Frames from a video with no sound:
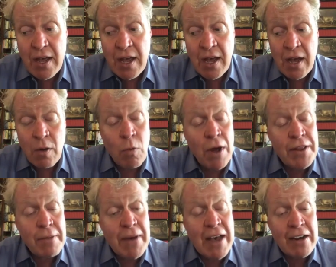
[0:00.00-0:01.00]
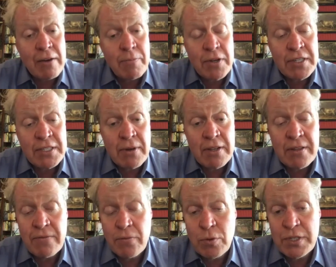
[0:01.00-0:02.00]
won the Battle of Bosworth in
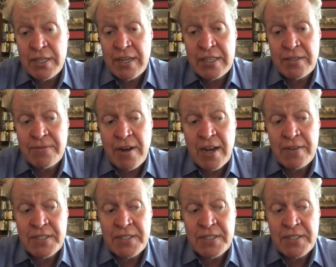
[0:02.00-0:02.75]
1485.